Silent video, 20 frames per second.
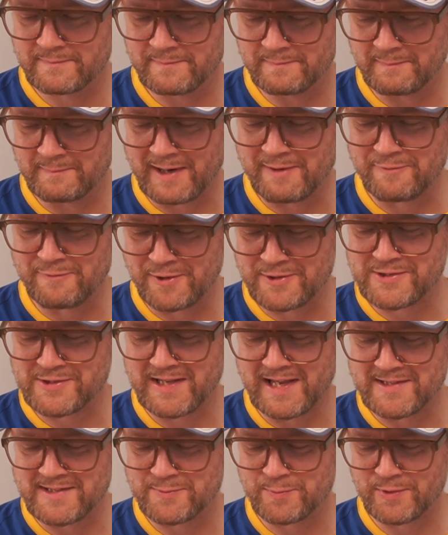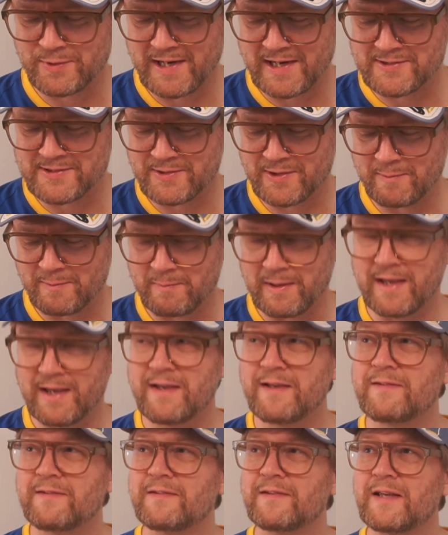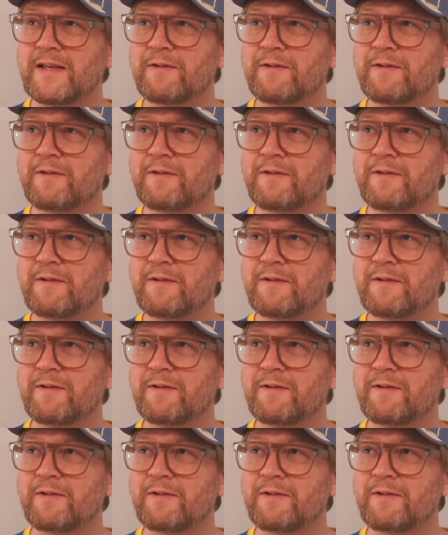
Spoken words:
My first guess would actually be,